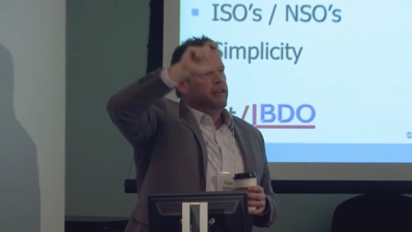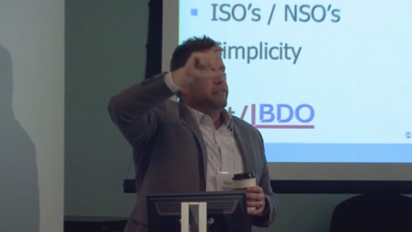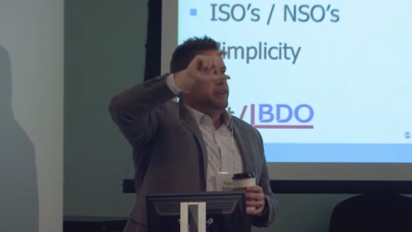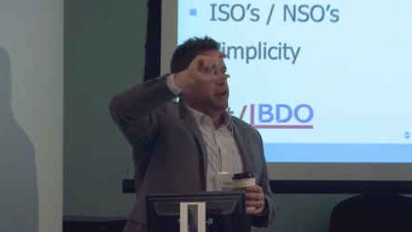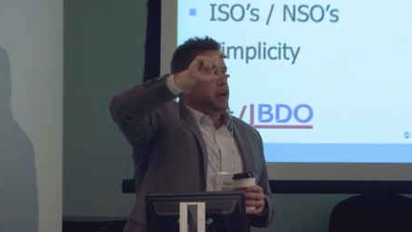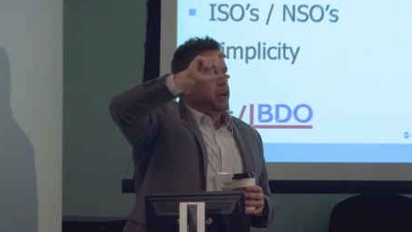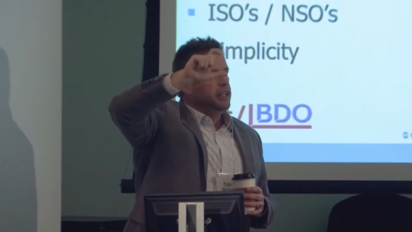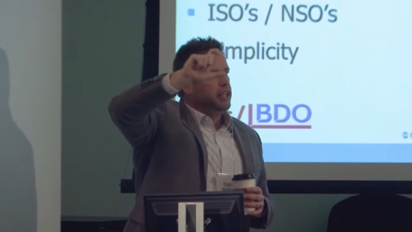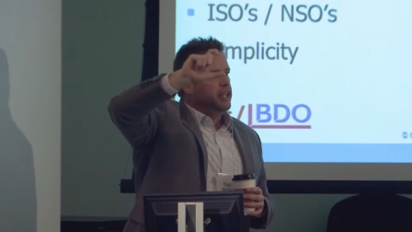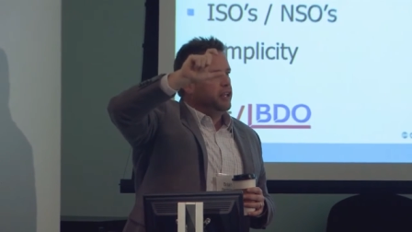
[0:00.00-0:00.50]

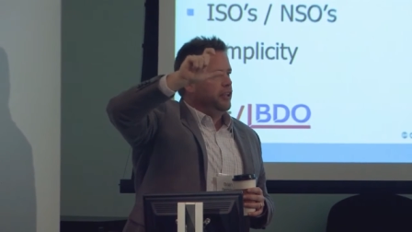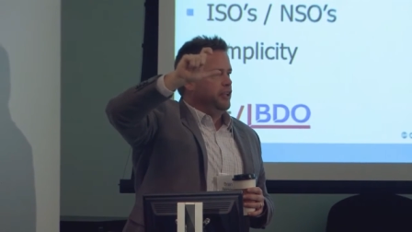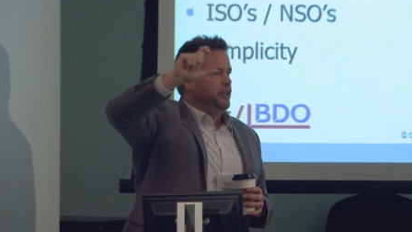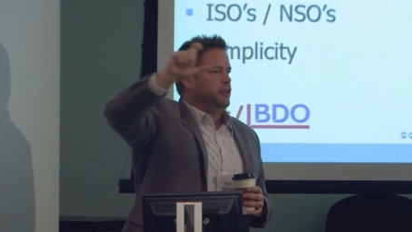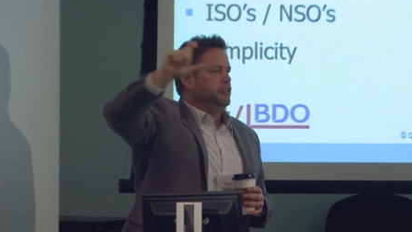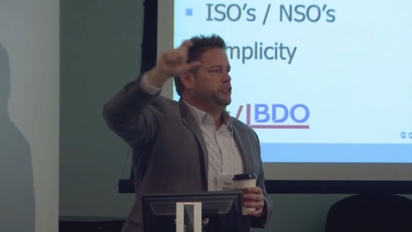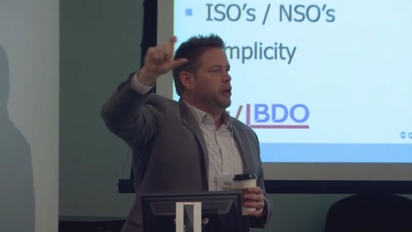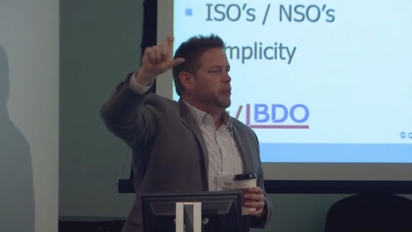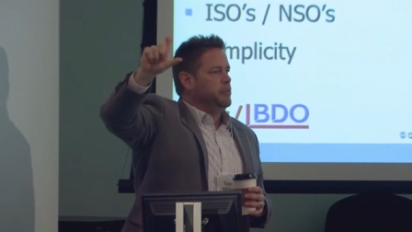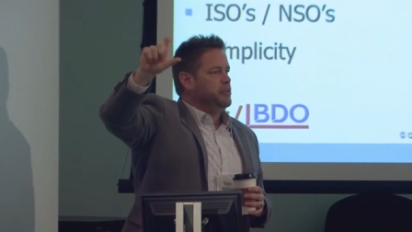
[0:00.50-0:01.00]
Very little
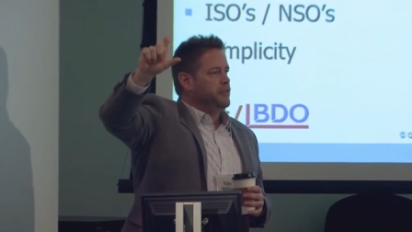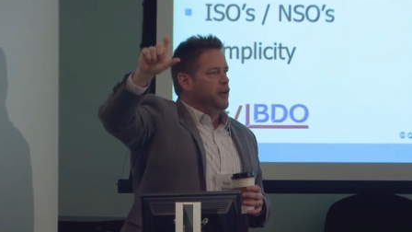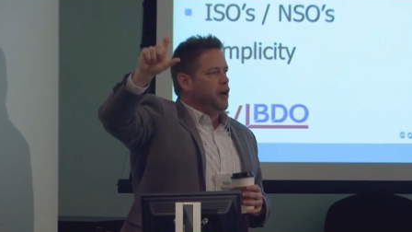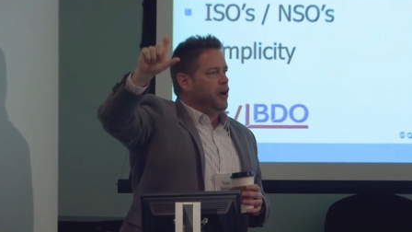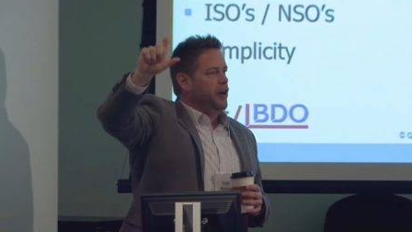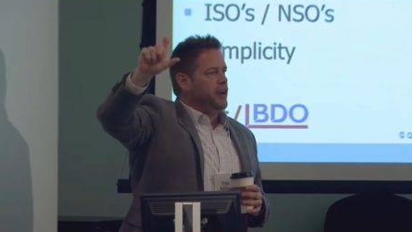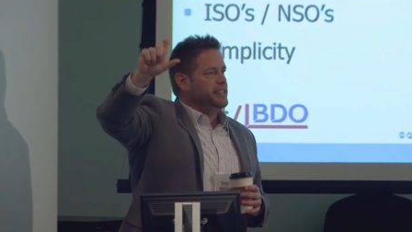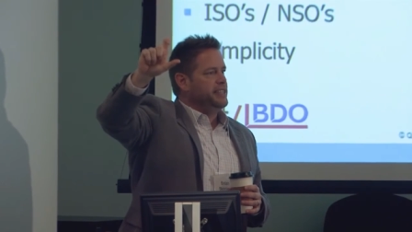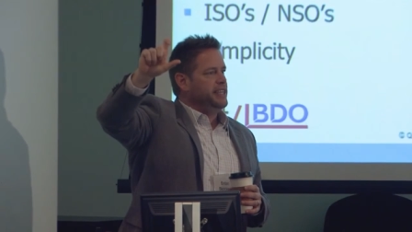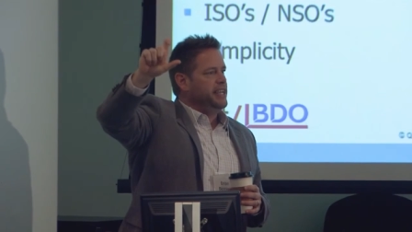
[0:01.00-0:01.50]
in terms of
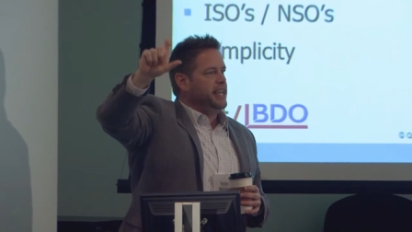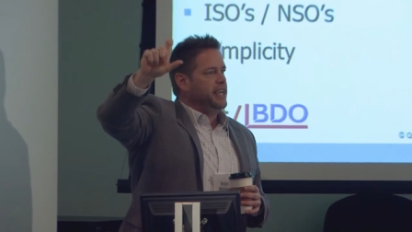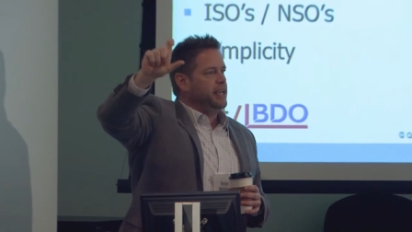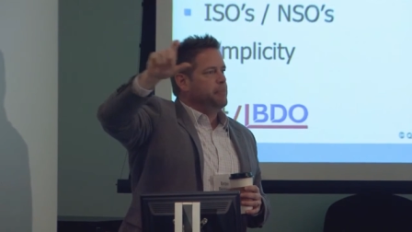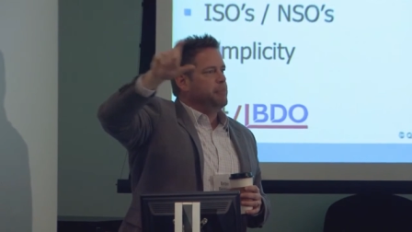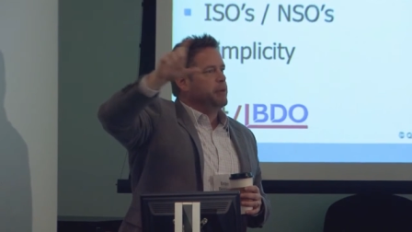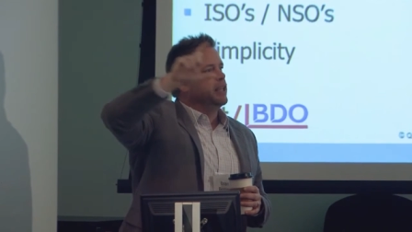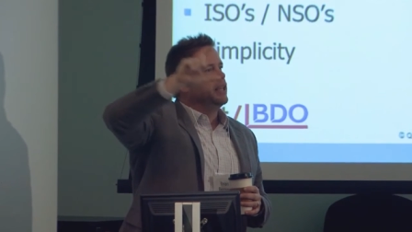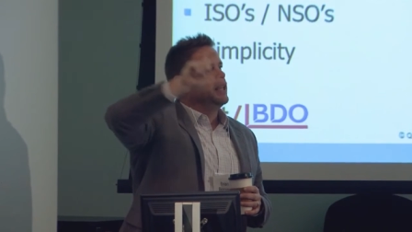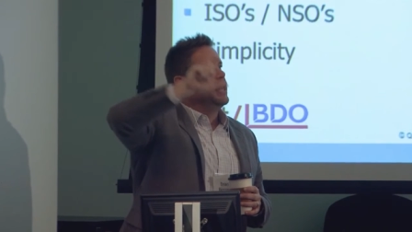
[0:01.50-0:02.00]
R&D,
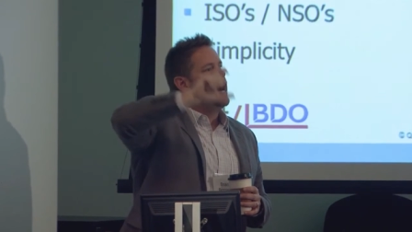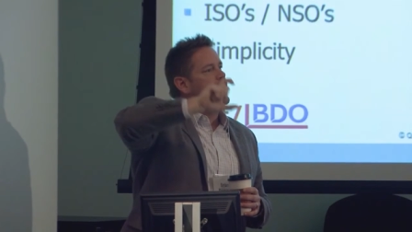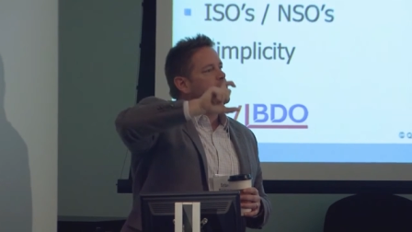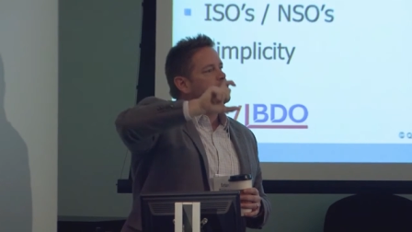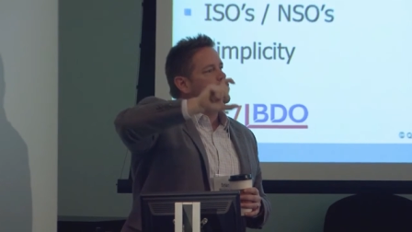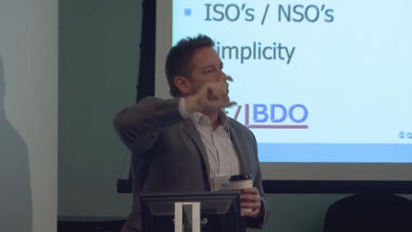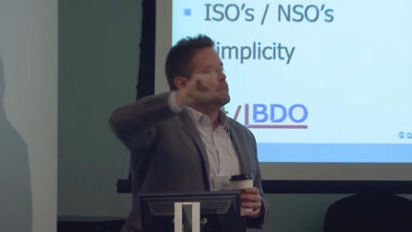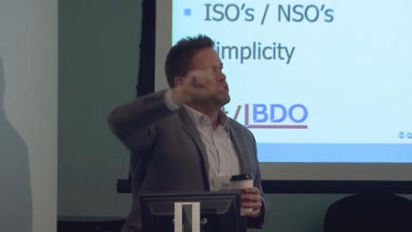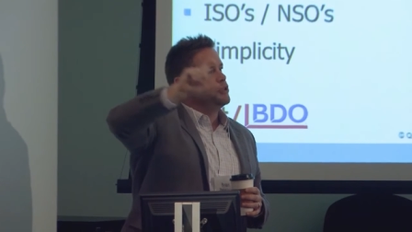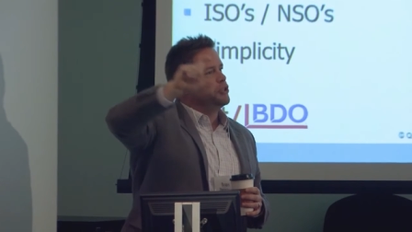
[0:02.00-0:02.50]
but a lot in
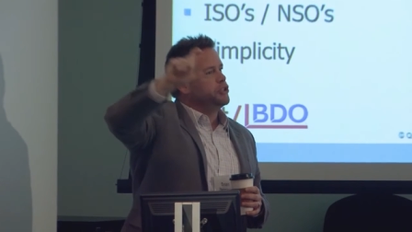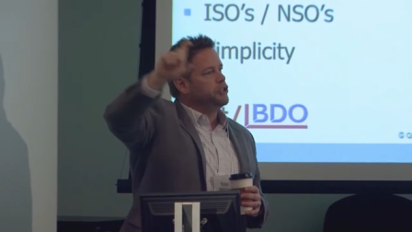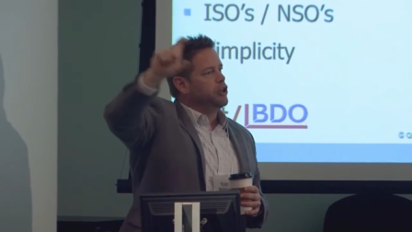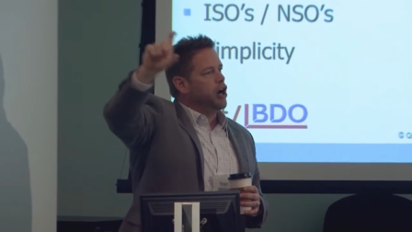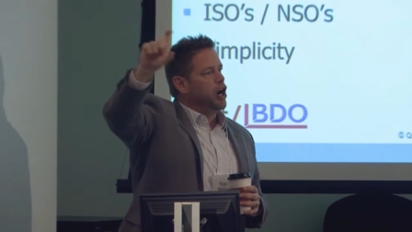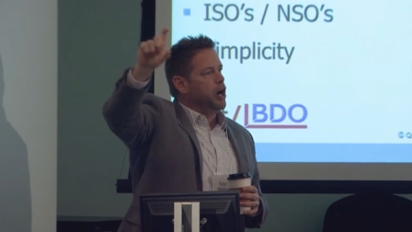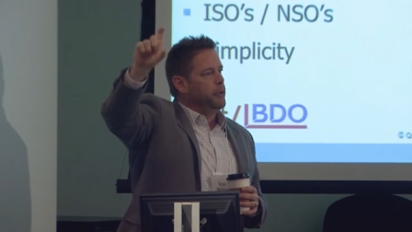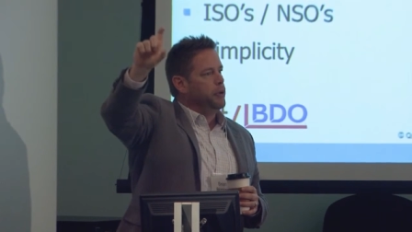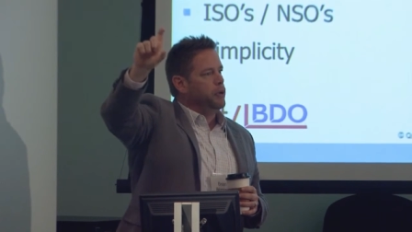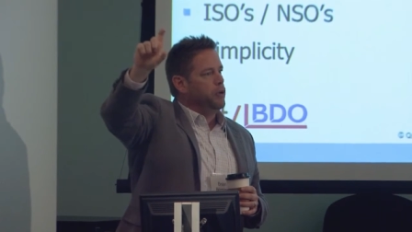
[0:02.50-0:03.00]
terms of
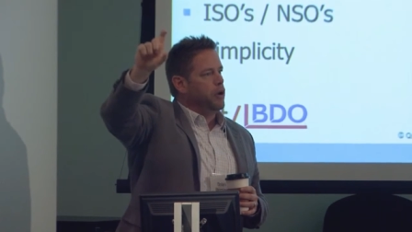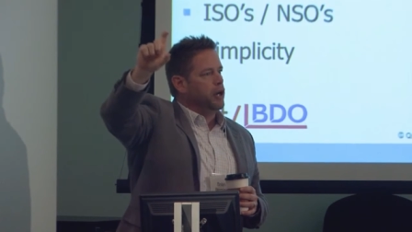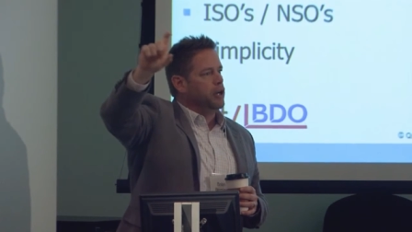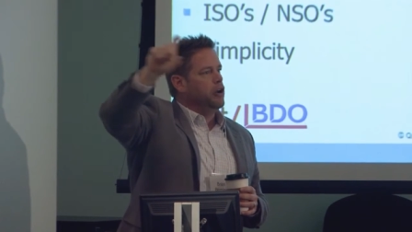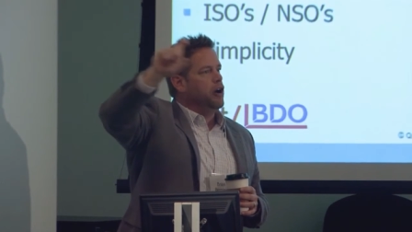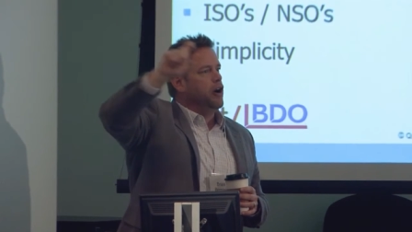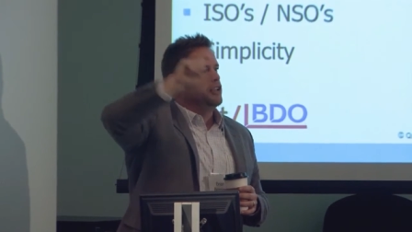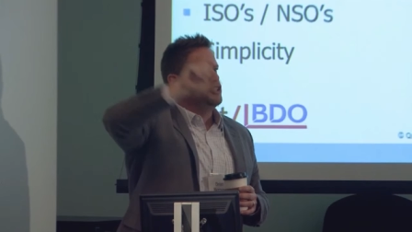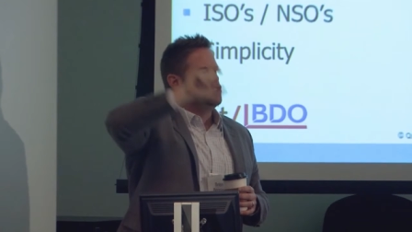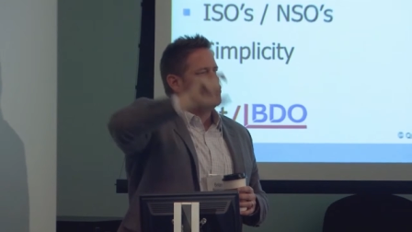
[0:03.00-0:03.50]
startup and or
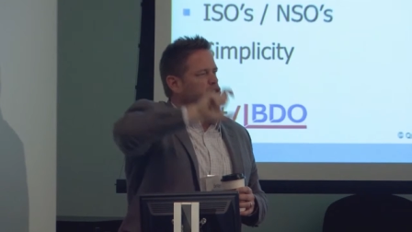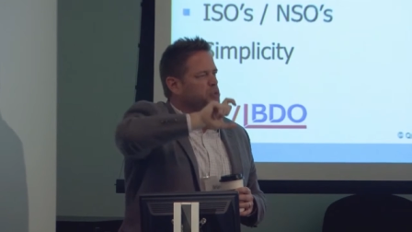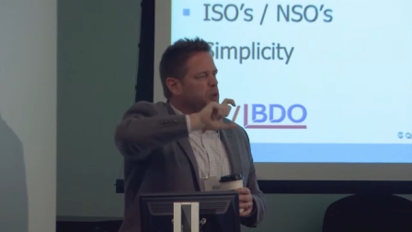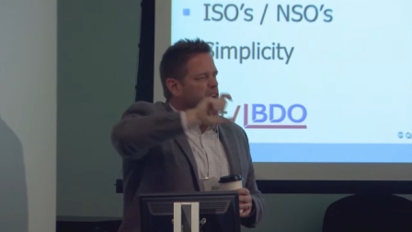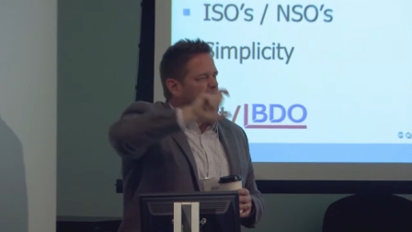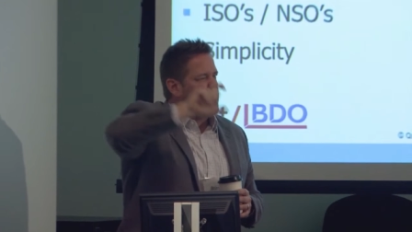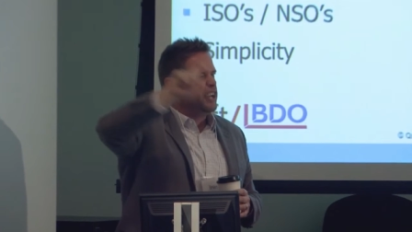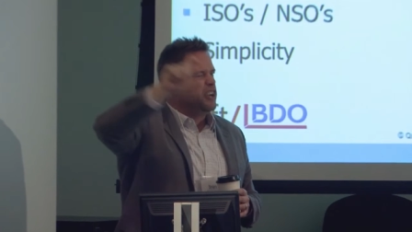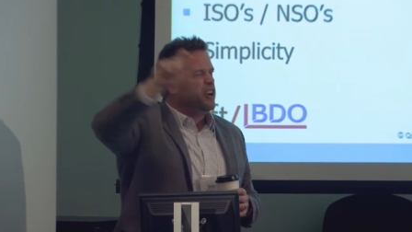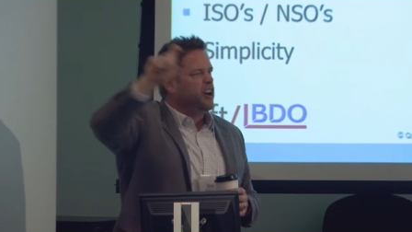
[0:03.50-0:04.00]
cost,
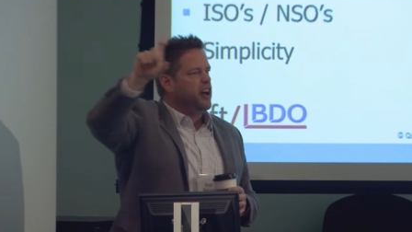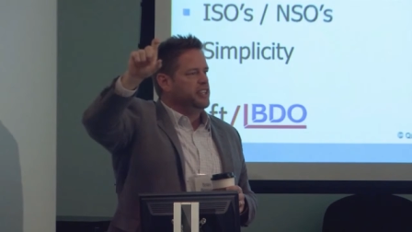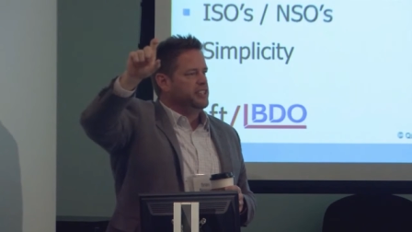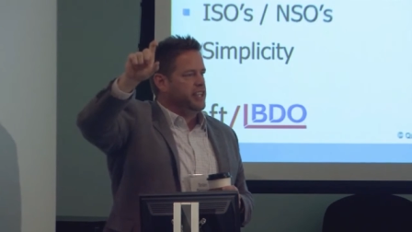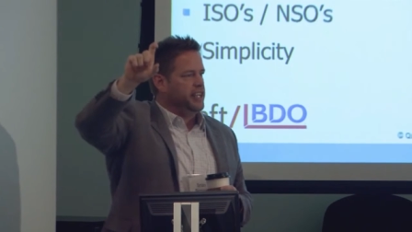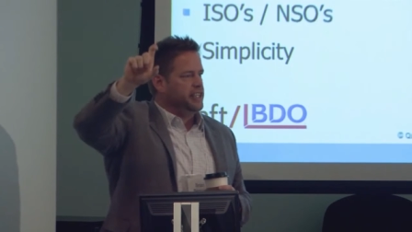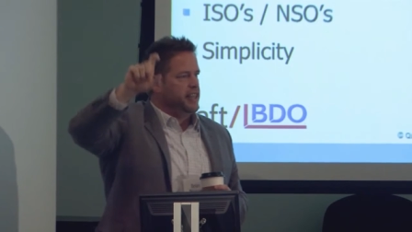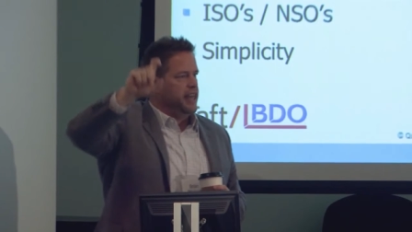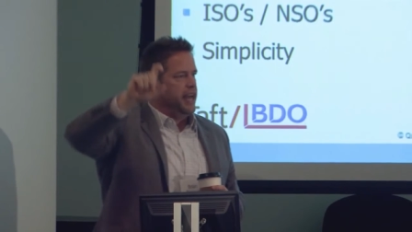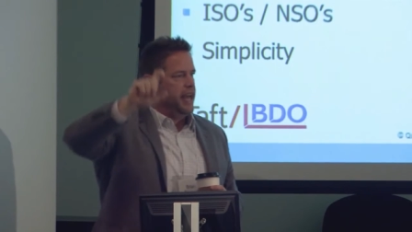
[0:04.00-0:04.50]
training costs,
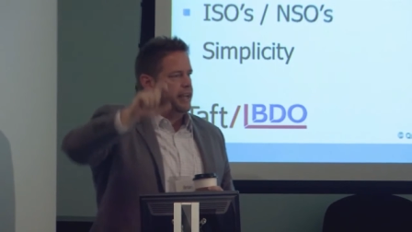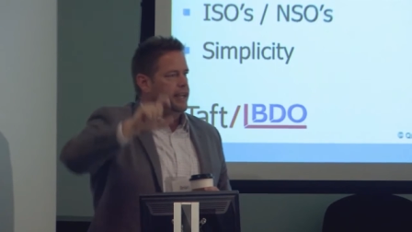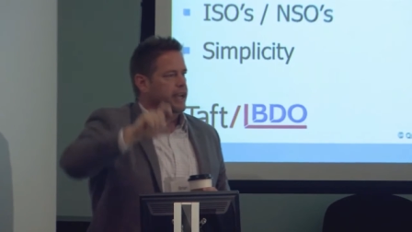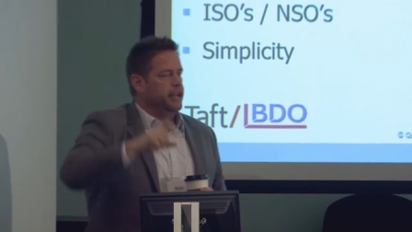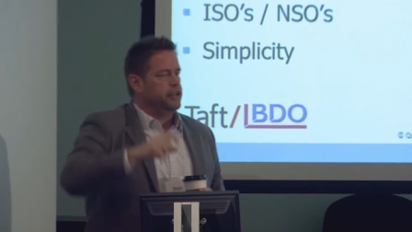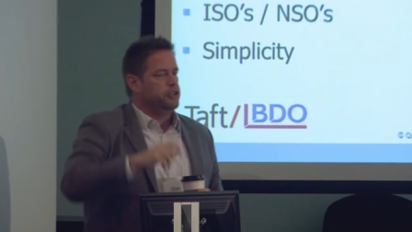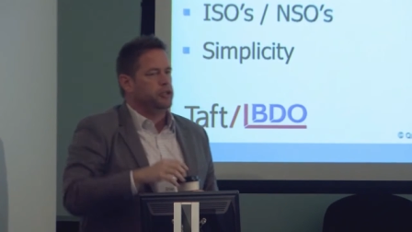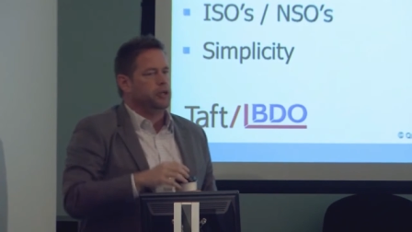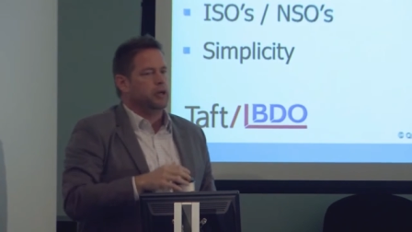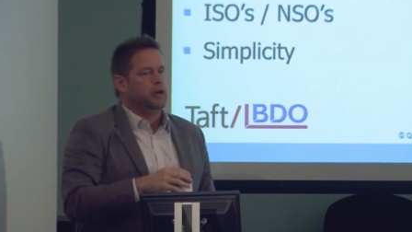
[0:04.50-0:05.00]
things of that
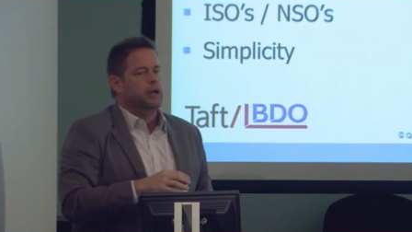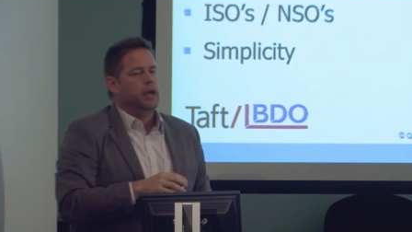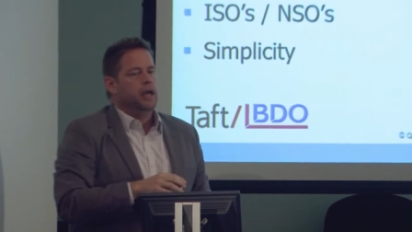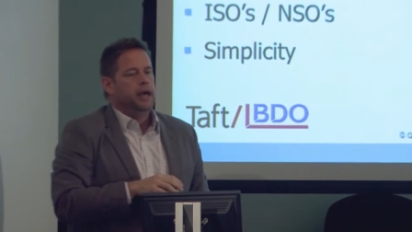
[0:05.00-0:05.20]
nature.